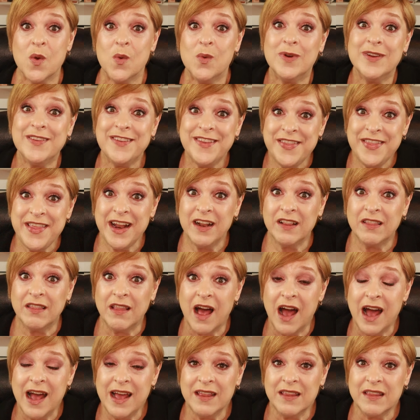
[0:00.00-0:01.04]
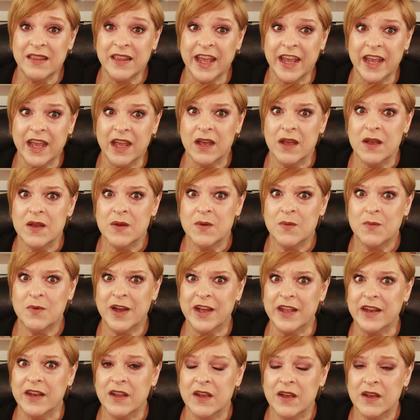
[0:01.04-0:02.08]
Wasn't that a lot? Like,
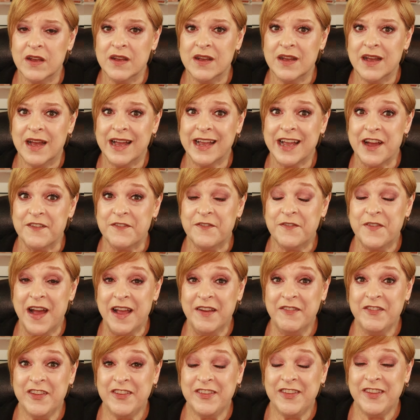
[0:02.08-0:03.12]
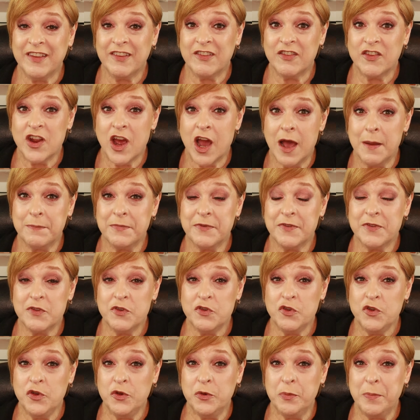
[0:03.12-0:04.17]
what? I got five to six tops,
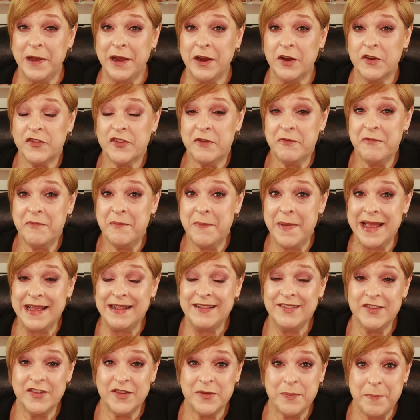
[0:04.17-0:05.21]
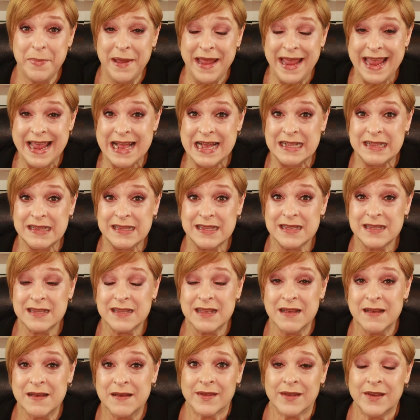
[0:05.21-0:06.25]
two pairs of men's
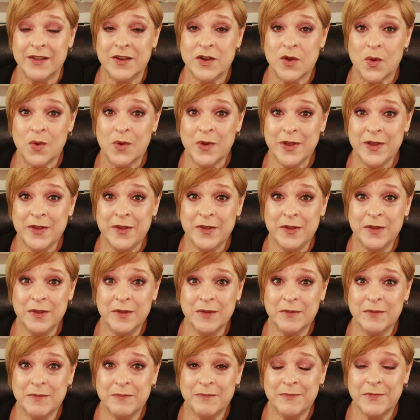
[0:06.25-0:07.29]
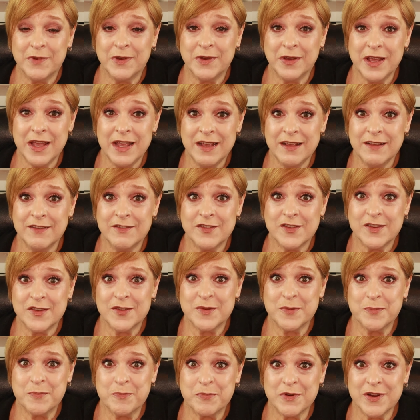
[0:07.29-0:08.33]
pants, an oil cooking
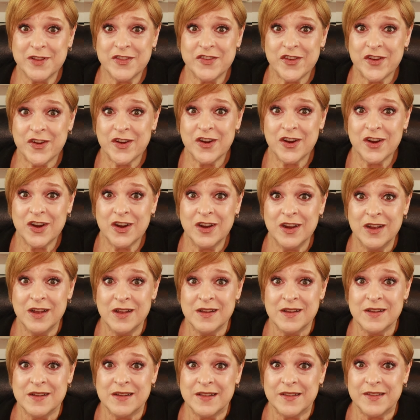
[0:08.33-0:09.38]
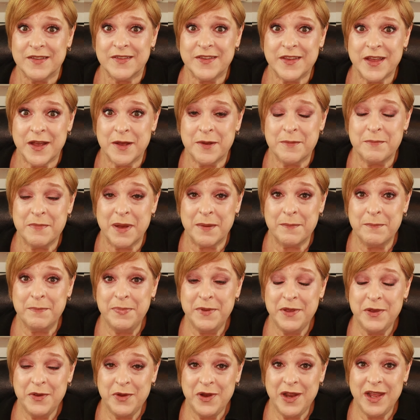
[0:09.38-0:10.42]
spritzer, some
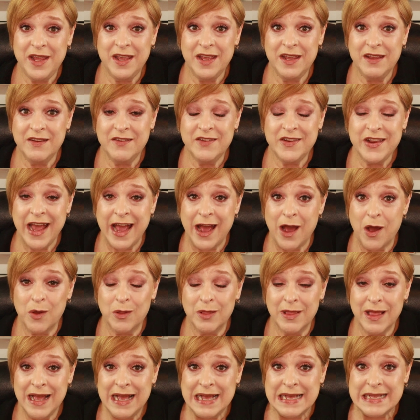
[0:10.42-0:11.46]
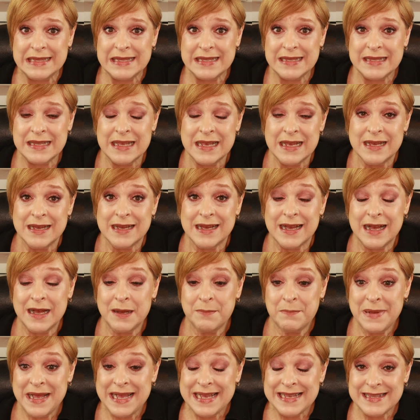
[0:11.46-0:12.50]
beauty towelettes,
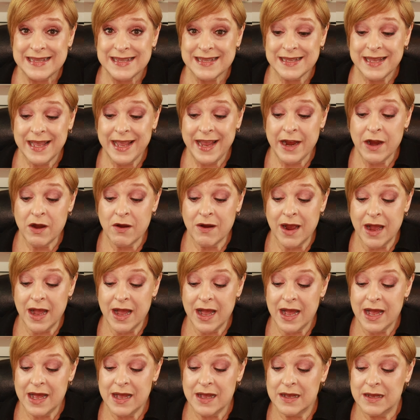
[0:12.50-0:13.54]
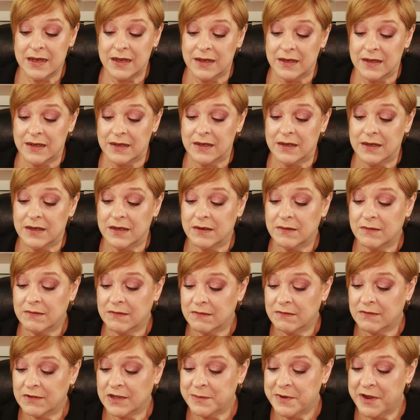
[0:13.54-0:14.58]
a mascara.
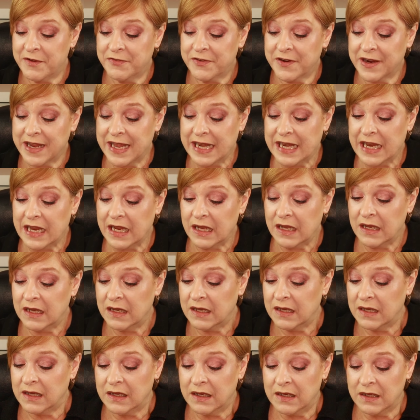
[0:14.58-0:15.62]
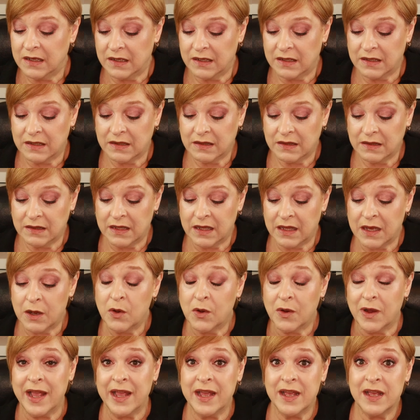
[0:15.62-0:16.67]
What am I forgetting?
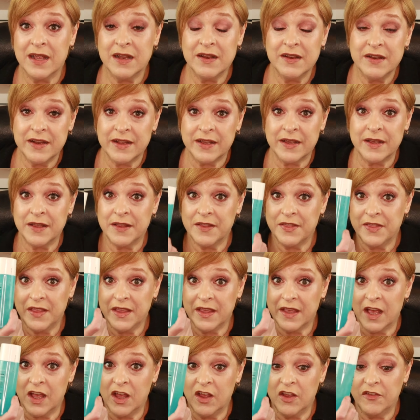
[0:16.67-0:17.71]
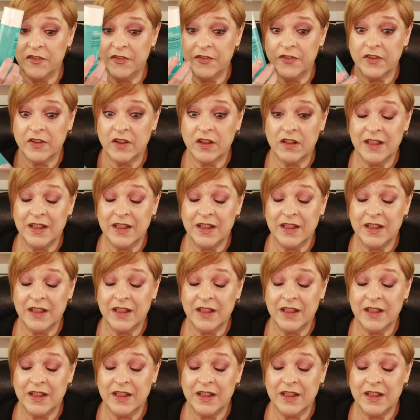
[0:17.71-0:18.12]
Oh, and uh, the e.l.f.